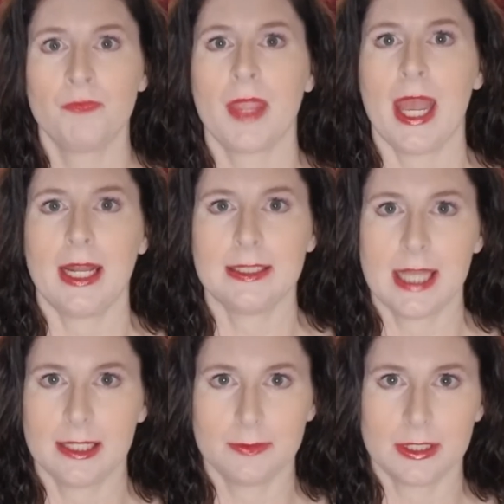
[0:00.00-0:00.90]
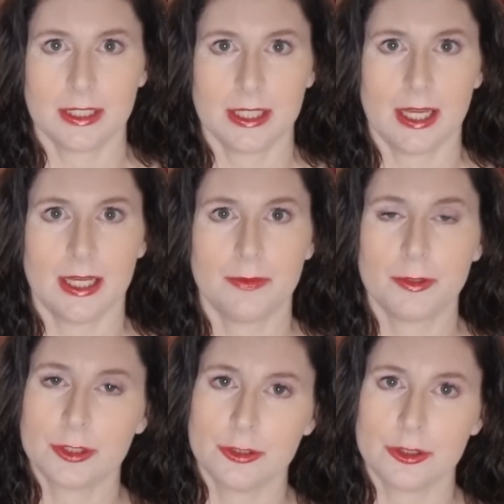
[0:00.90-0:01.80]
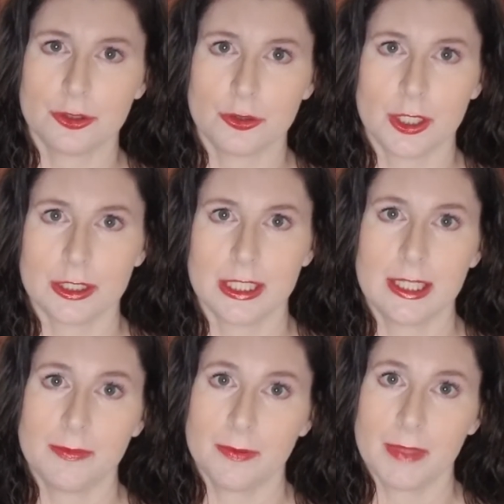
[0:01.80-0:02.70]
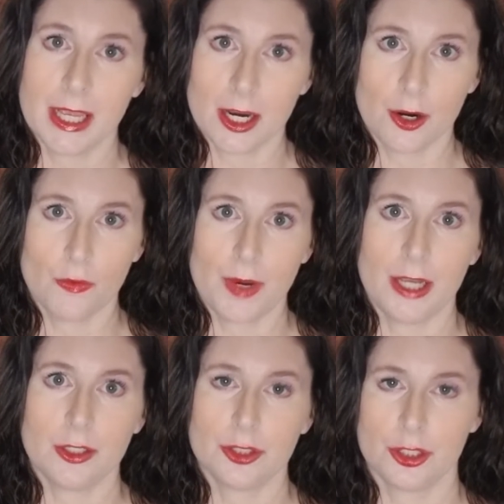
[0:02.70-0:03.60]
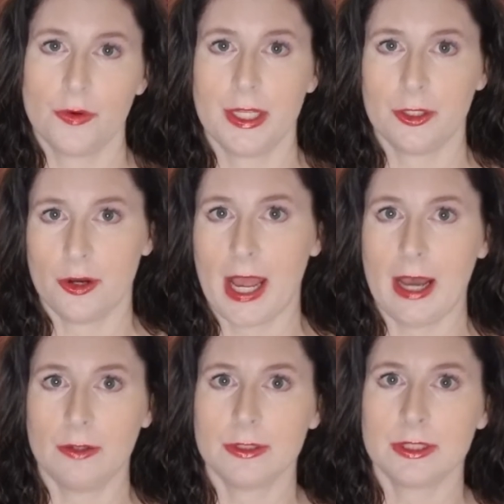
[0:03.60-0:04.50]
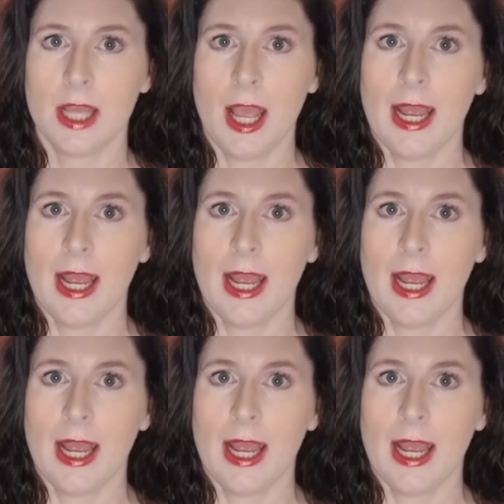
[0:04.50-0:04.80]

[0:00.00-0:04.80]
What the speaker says: and take them to the personal storage and keep them there while you're showing your house.